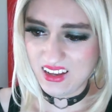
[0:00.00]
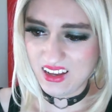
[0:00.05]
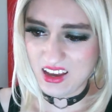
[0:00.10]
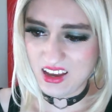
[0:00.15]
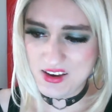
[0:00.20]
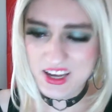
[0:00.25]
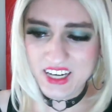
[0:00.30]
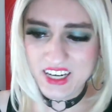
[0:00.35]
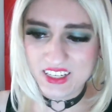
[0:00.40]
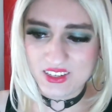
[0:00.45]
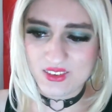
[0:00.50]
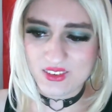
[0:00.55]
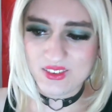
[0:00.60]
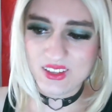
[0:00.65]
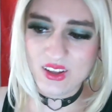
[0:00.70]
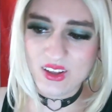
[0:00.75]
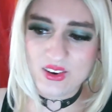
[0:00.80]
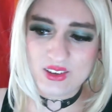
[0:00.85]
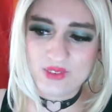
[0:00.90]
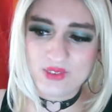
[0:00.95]
I mean, it
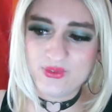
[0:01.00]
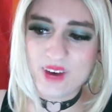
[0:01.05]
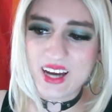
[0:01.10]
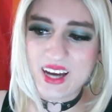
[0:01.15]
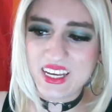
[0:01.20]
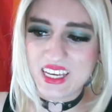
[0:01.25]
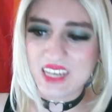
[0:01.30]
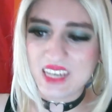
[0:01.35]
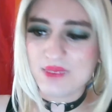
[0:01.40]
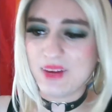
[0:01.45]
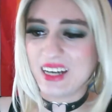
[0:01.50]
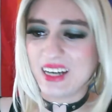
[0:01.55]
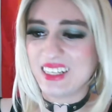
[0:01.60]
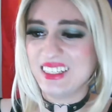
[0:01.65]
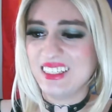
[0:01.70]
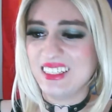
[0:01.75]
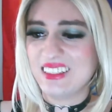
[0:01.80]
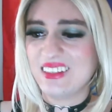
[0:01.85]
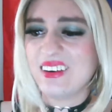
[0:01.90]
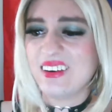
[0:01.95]
looks funny, but
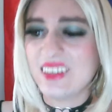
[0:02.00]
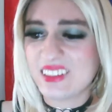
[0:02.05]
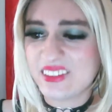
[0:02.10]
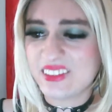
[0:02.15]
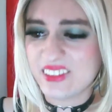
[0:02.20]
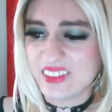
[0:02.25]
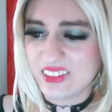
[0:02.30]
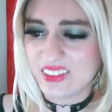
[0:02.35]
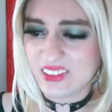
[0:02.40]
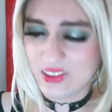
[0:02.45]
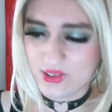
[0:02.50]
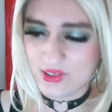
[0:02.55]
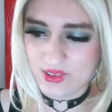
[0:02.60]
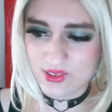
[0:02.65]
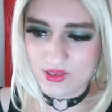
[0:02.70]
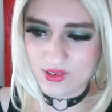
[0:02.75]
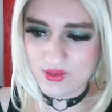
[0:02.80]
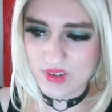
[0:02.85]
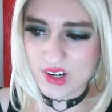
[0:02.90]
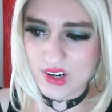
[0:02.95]
it also looks
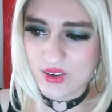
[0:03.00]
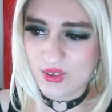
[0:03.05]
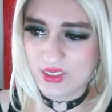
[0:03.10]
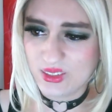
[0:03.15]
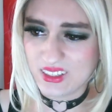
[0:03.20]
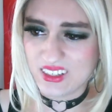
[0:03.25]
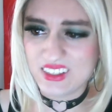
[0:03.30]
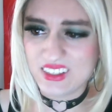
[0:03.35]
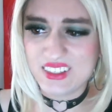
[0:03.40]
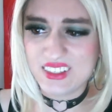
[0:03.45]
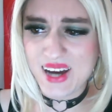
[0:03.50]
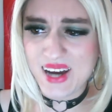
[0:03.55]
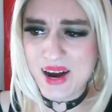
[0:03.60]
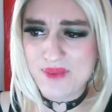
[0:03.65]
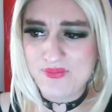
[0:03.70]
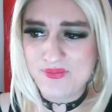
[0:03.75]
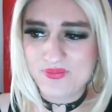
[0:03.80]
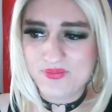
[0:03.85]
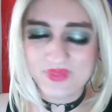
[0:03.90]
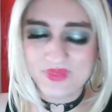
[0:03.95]
gross and
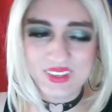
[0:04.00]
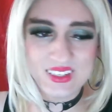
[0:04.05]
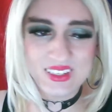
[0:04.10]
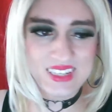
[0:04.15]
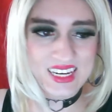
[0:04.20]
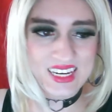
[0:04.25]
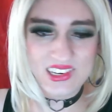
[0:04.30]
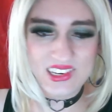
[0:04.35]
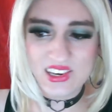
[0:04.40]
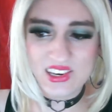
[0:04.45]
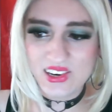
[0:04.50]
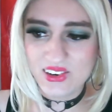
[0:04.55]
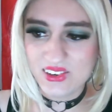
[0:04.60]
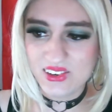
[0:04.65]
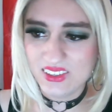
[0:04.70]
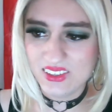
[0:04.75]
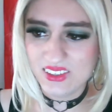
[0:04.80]
dumb. D tier.